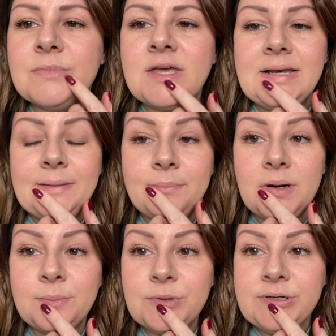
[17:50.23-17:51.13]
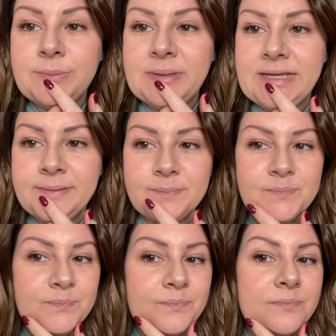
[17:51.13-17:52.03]
lip balm on in a minute.
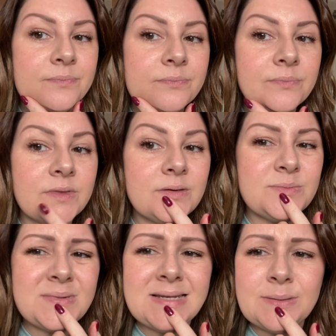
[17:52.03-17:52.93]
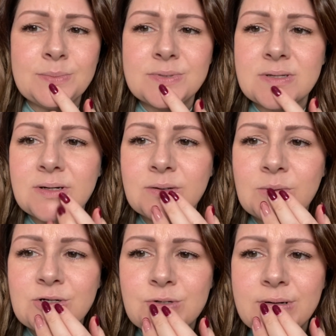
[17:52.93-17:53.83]
My lips are
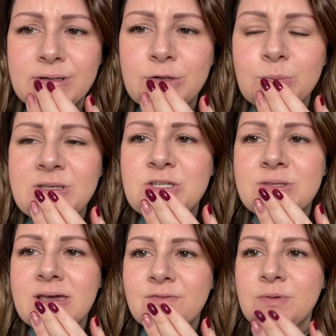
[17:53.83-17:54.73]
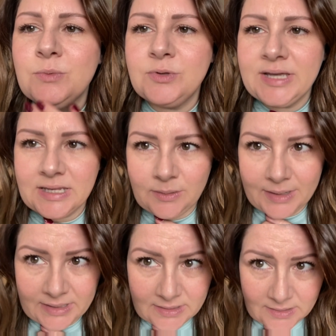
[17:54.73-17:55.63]
quite dry and I normally do that every morning anyway.